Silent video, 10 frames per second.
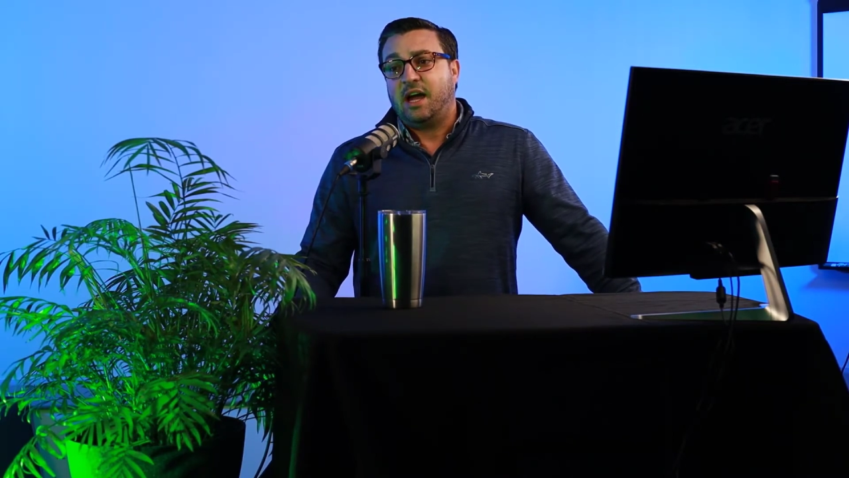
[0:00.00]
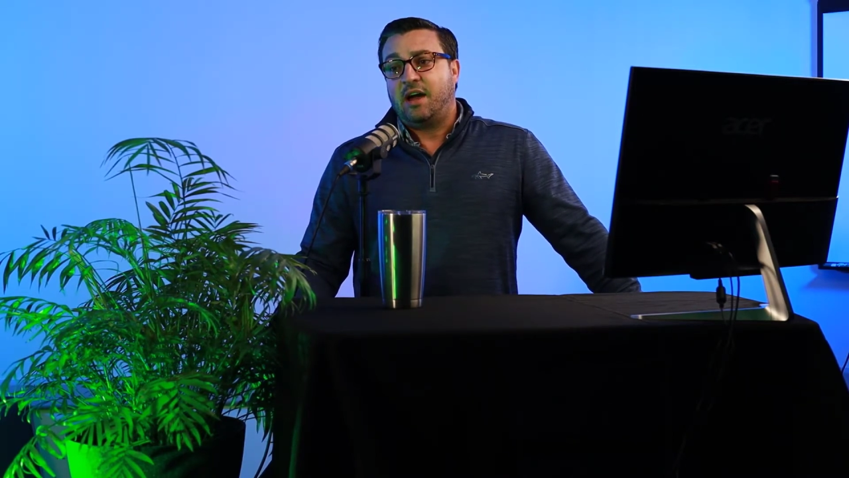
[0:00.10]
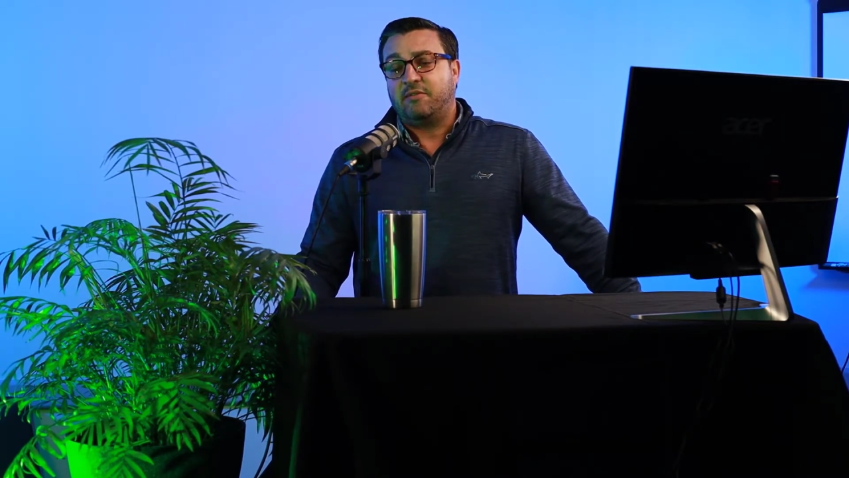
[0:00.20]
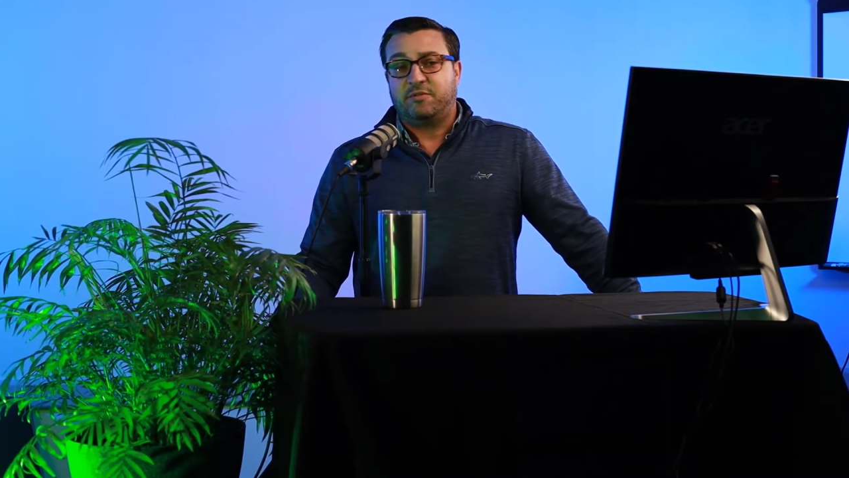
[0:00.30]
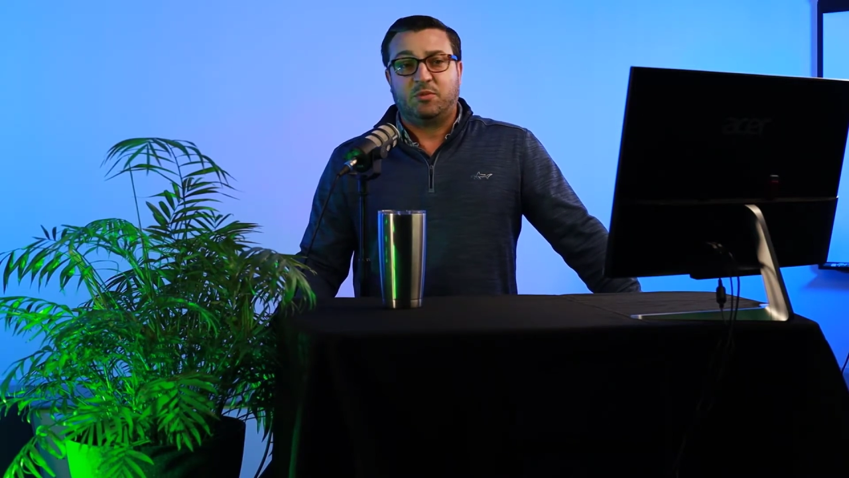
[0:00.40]

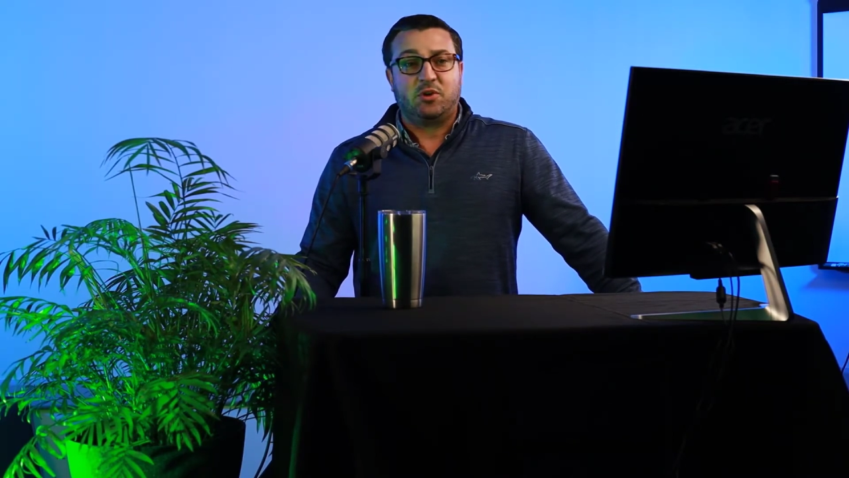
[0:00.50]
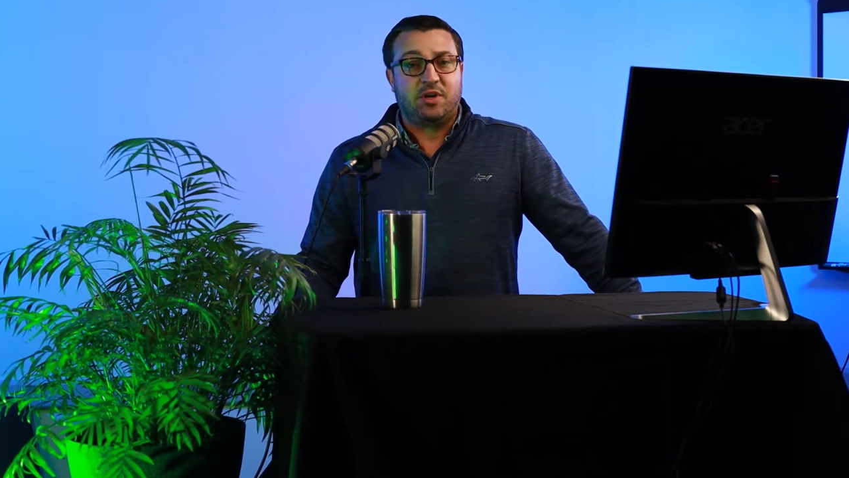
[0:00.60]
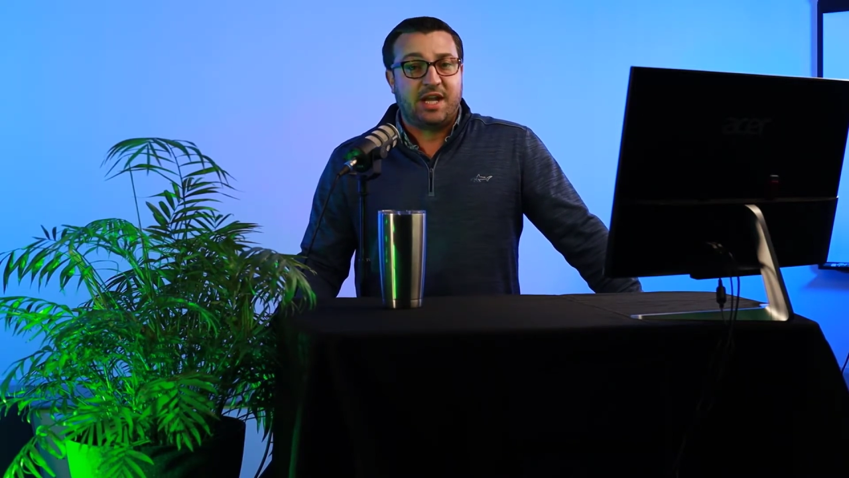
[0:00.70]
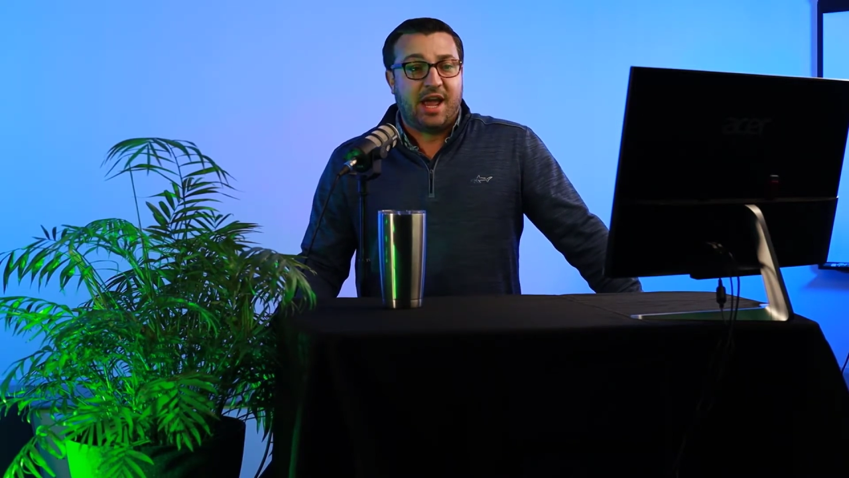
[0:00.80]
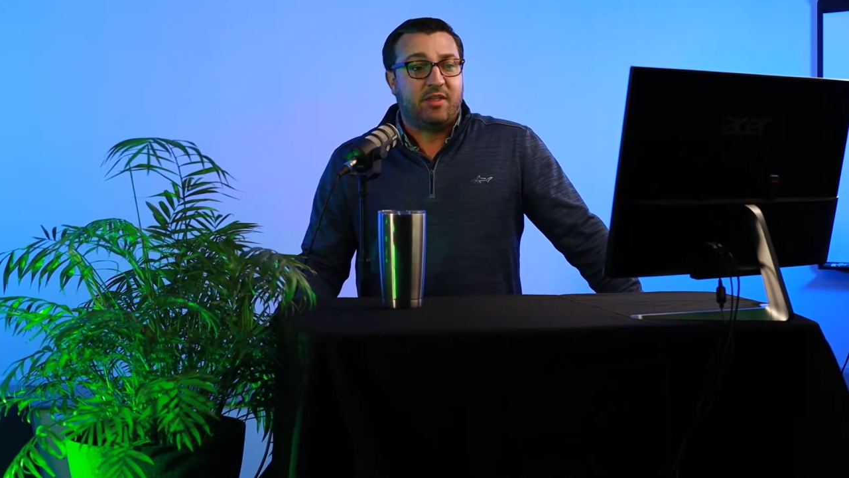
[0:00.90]
from learning
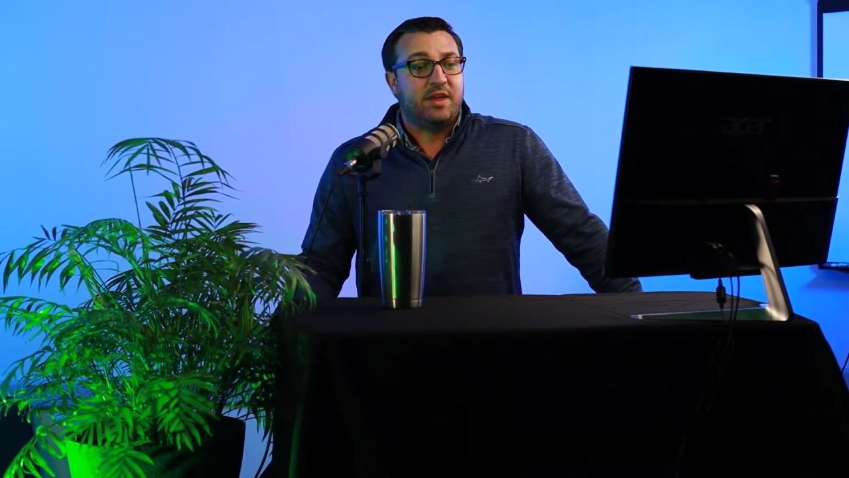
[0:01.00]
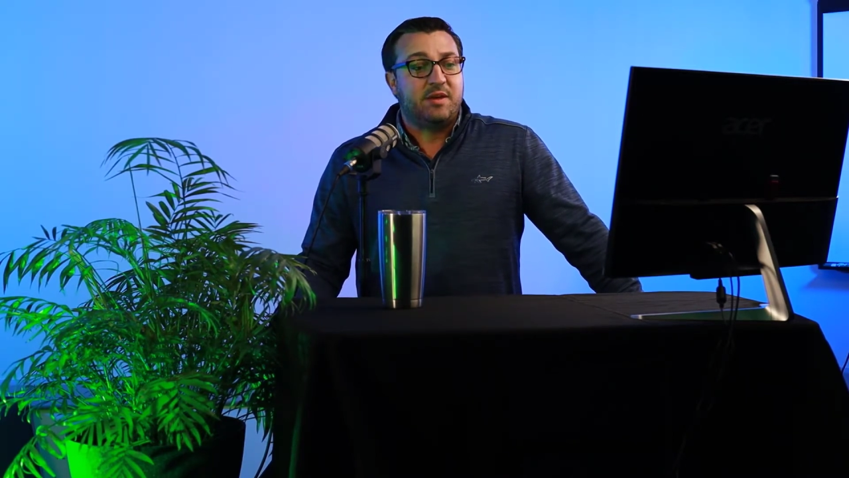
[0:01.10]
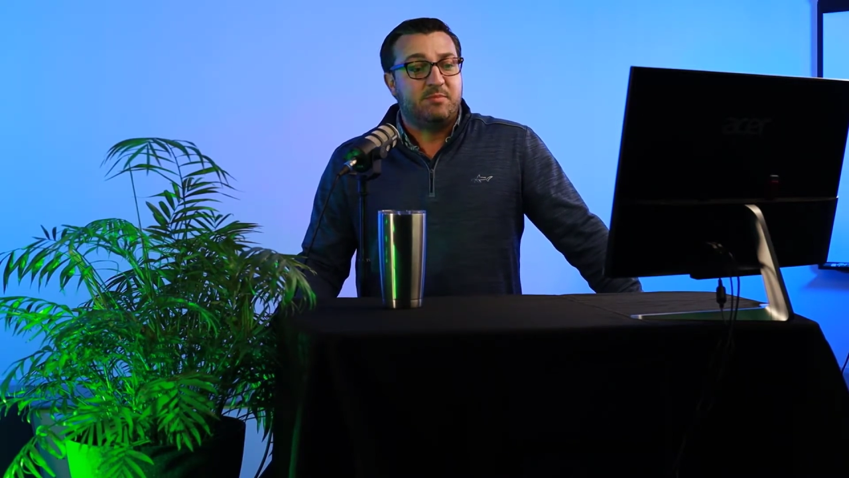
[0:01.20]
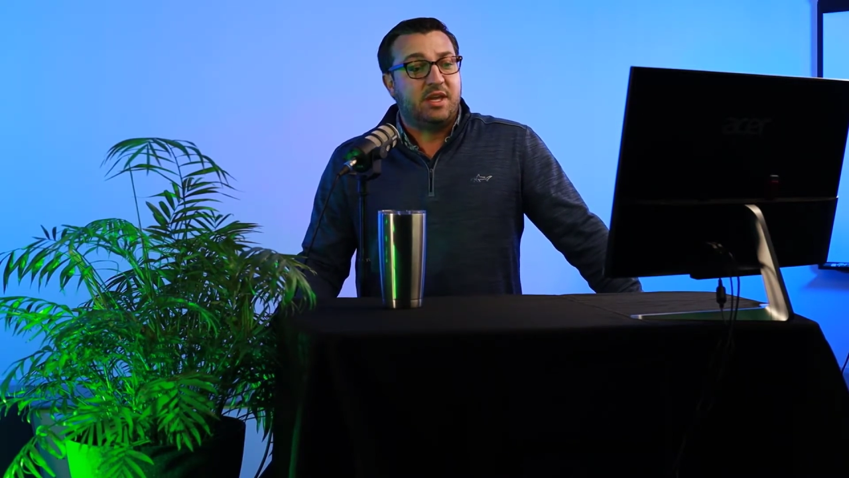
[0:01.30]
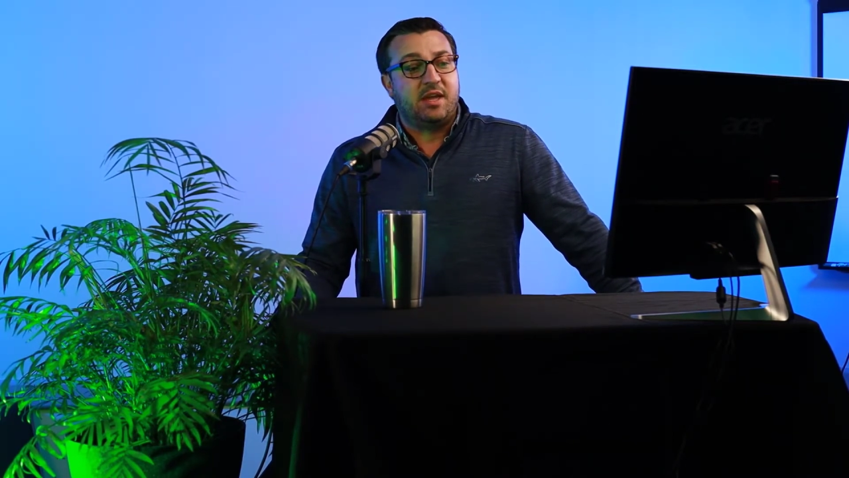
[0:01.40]
how they
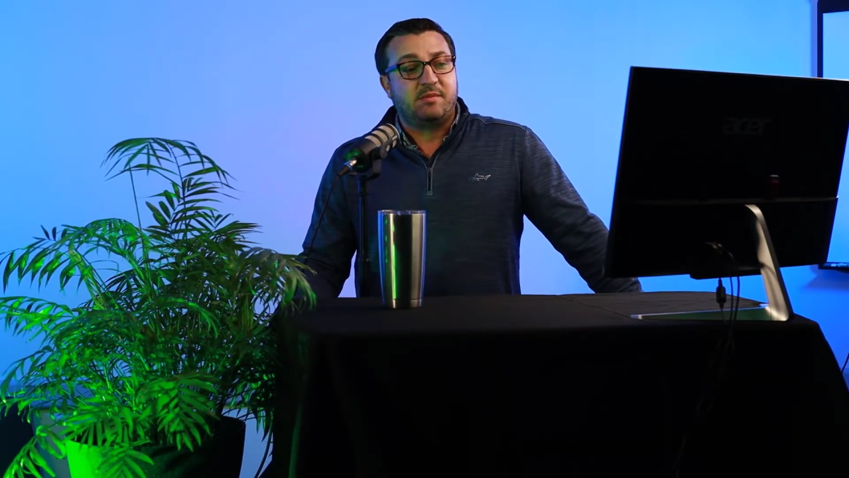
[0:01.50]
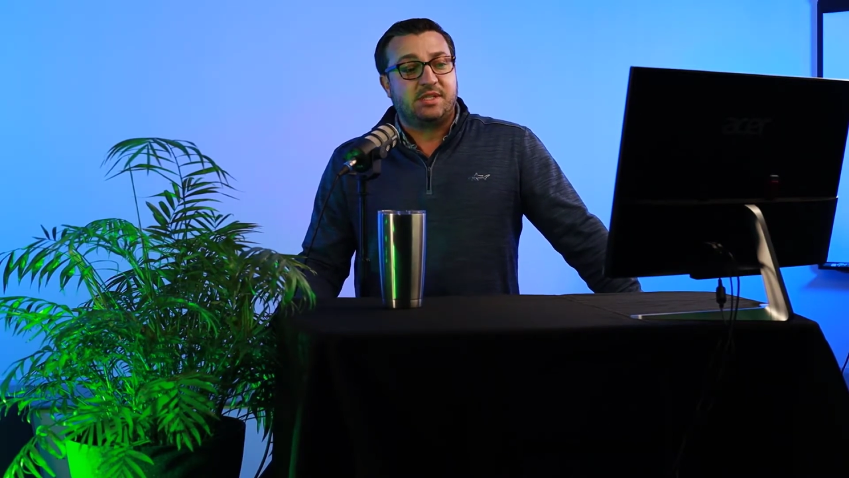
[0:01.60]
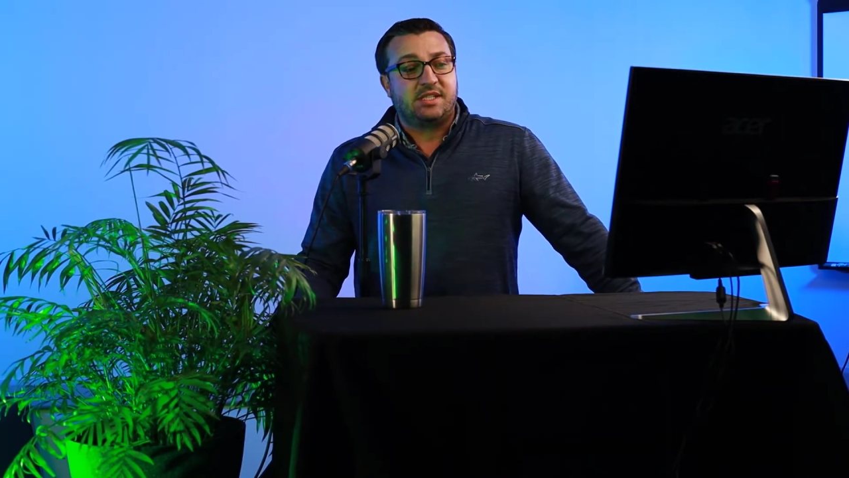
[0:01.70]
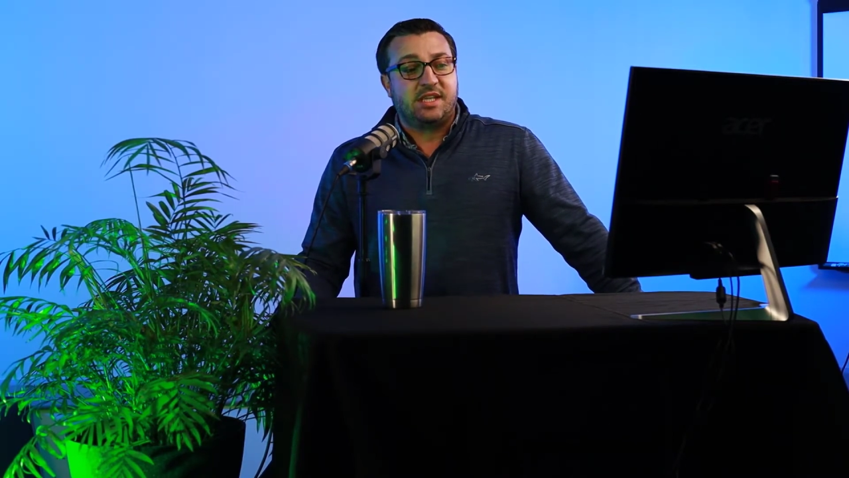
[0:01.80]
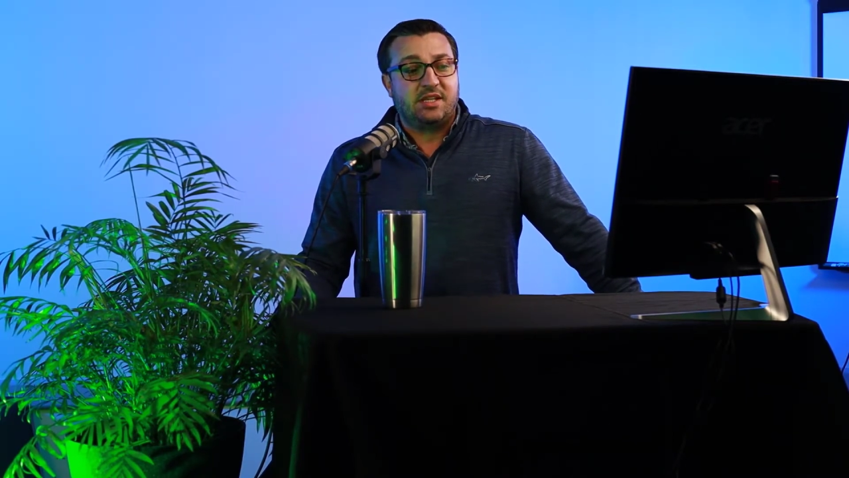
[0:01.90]
became
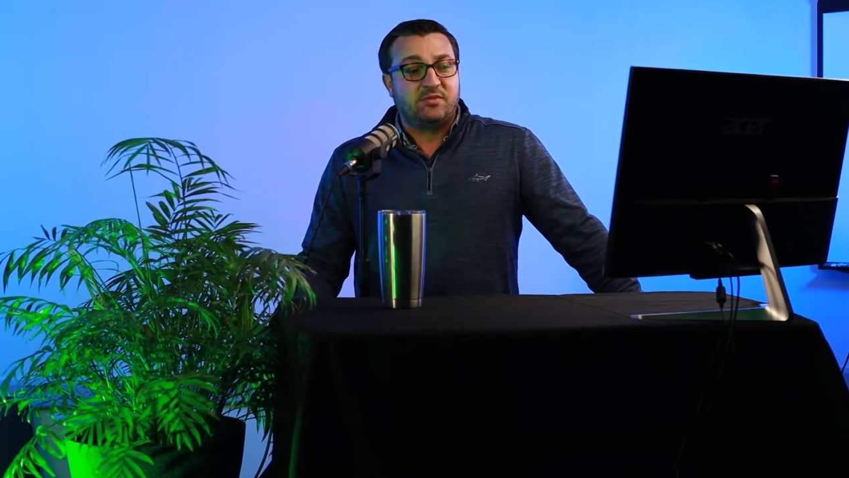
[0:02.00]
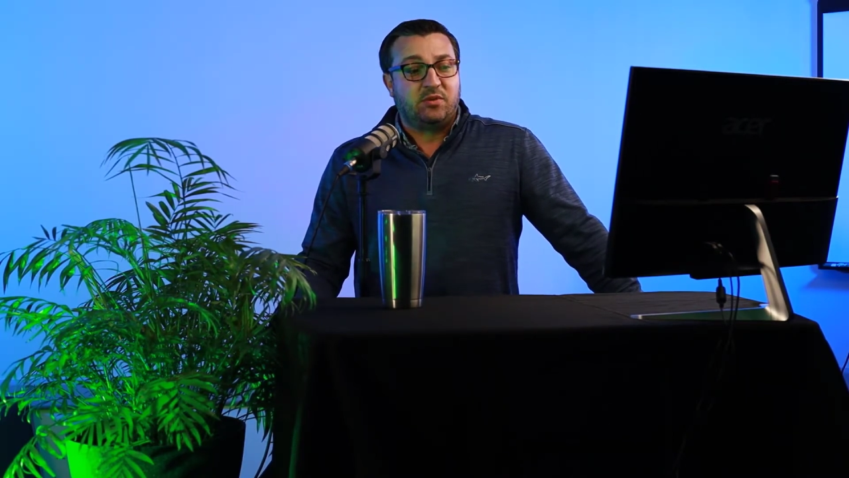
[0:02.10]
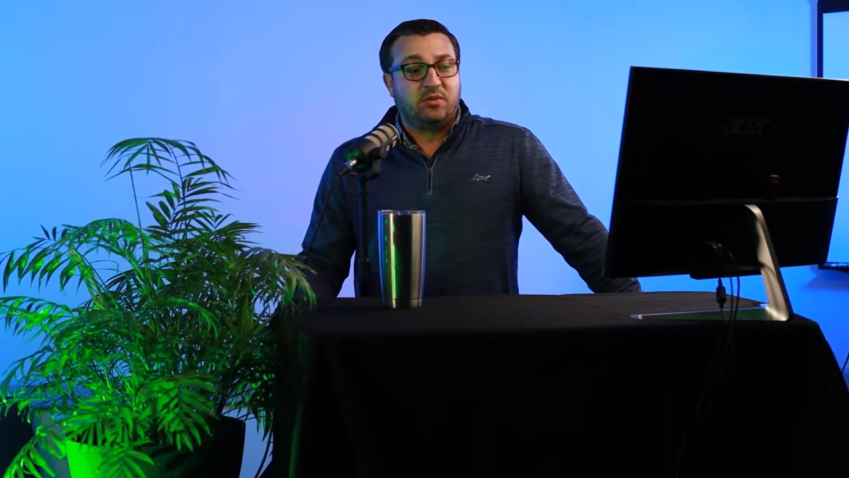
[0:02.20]
successful.